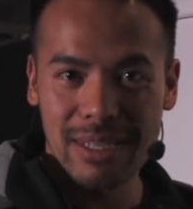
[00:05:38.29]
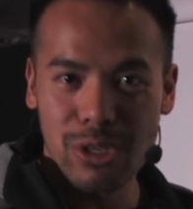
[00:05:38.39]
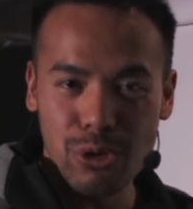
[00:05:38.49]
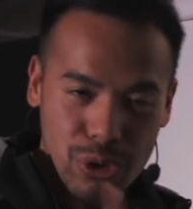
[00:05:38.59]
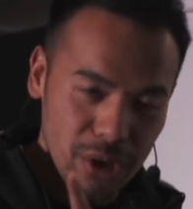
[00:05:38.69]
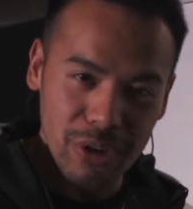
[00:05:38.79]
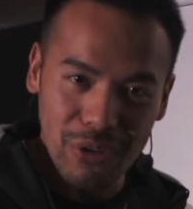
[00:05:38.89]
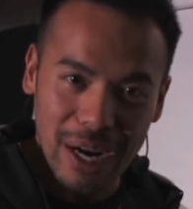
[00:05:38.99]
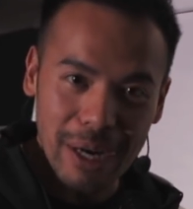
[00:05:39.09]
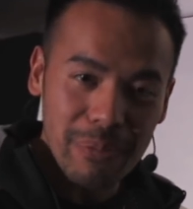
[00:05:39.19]
You thought it
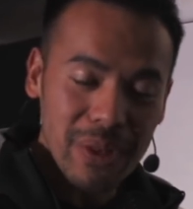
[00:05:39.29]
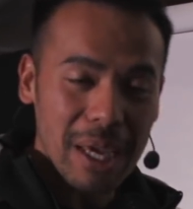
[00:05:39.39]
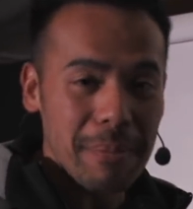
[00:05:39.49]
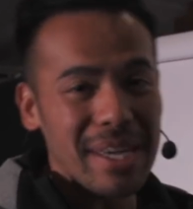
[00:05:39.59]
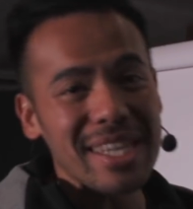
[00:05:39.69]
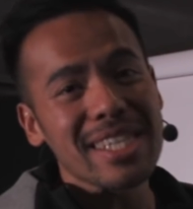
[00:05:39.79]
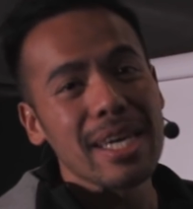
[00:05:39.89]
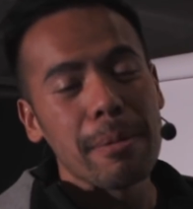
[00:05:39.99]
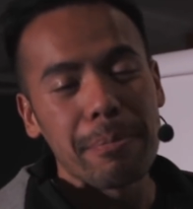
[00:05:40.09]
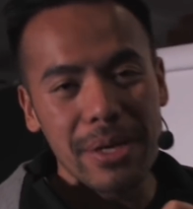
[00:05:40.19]
right. It means
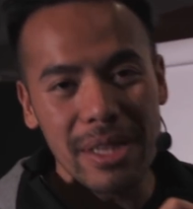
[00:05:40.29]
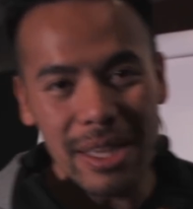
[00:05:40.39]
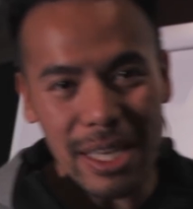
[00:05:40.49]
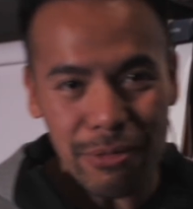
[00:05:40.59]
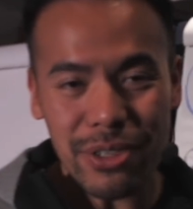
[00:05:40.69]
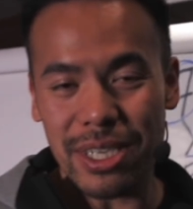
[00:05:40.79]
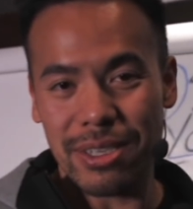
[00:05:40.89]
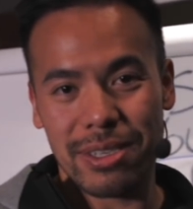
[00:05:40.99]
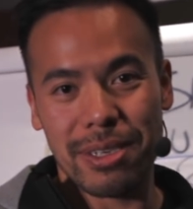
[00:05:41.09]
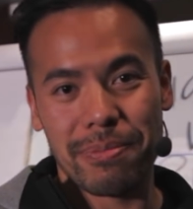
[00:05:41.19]
belief
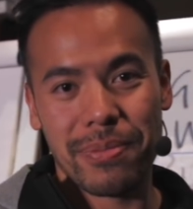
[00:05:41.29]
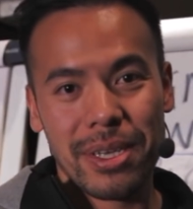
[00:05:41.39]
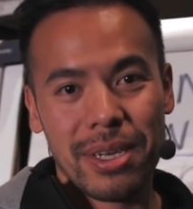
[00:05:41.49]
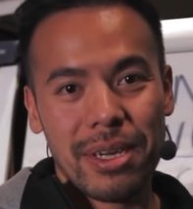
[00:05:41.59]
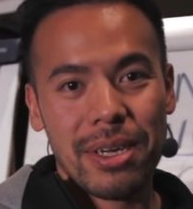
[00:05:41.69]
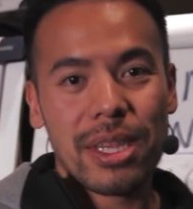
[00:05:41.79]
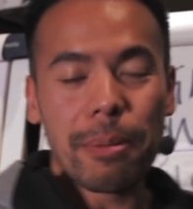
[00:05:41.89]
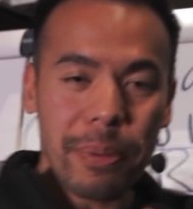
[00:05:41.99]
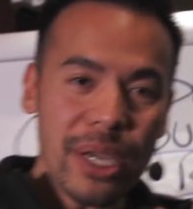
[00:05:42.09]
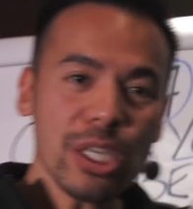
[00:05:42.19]
system. The
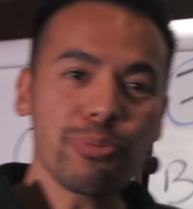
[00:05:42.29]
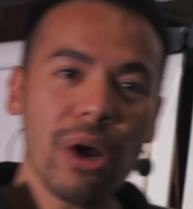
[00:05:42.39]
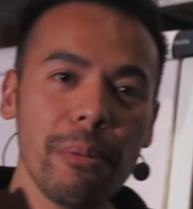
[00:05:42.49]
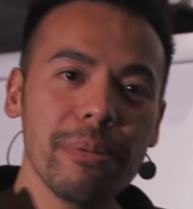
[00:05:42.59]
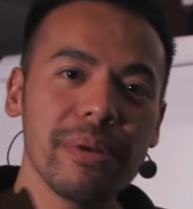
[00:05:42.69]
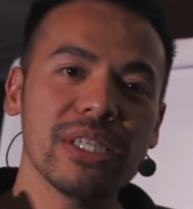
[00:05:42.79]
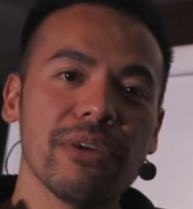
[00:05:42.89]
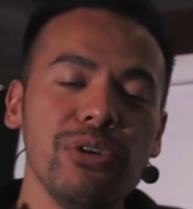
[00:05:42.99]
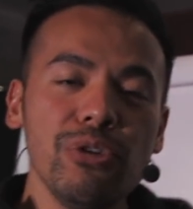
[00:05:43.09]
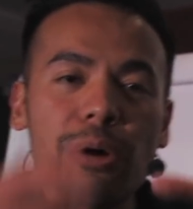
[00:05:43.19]
biggest problem is
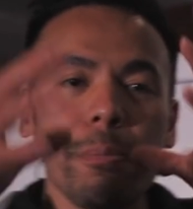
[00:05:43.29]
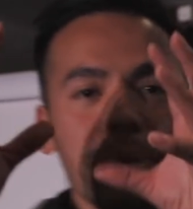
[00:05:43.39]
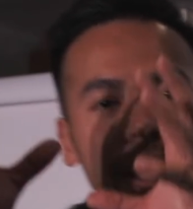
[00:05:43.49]
if you don't